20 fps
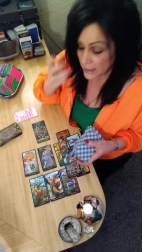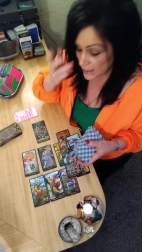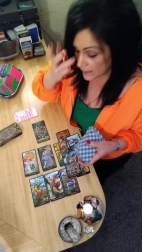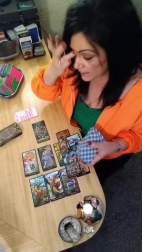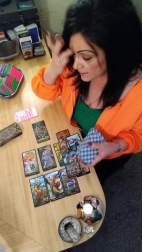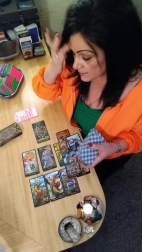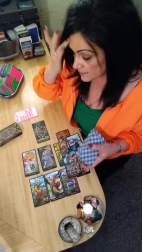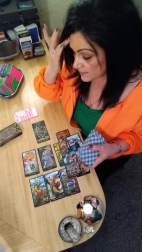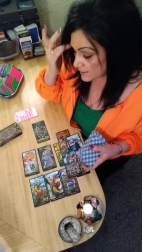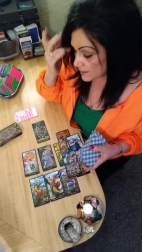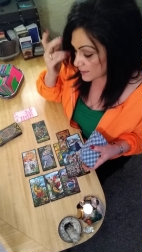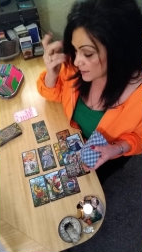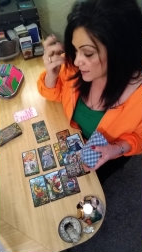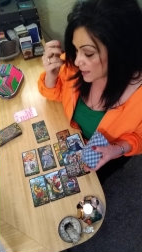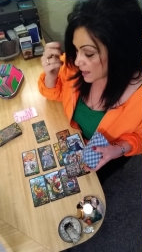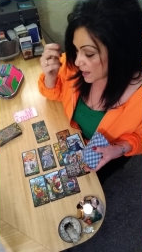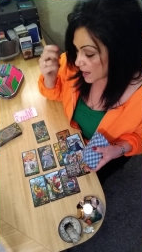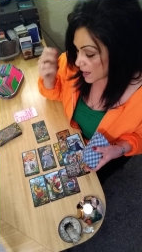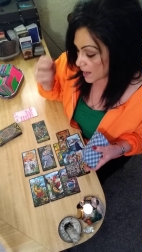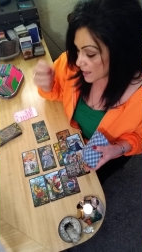is the
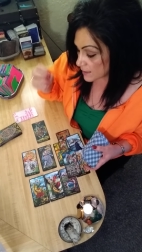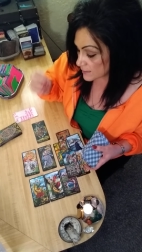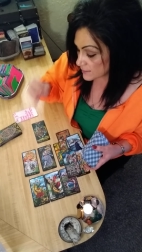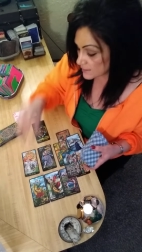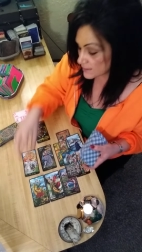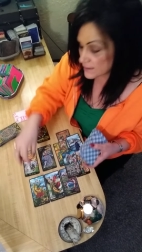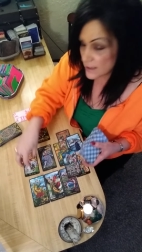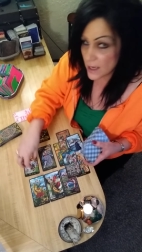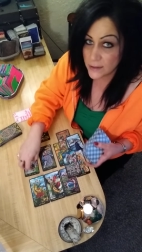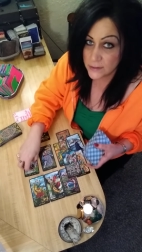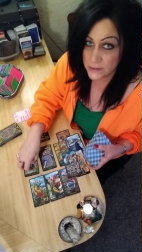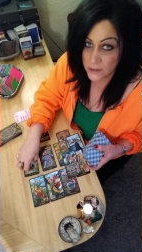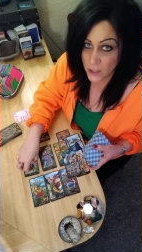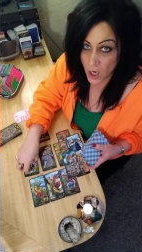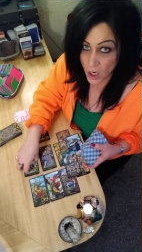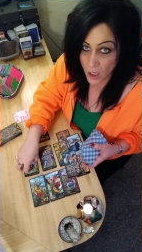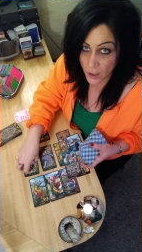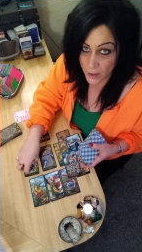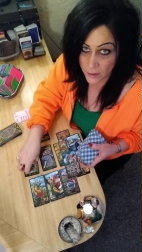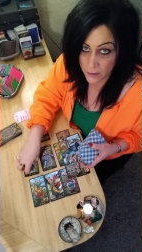uh, sun
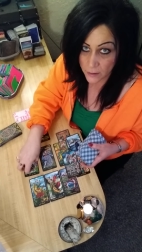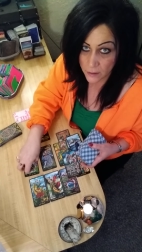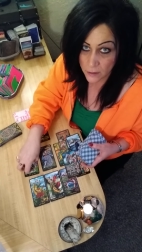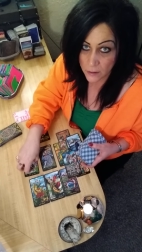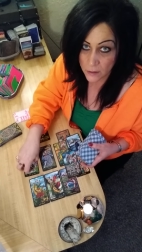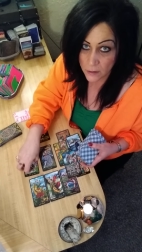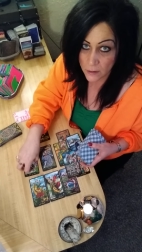card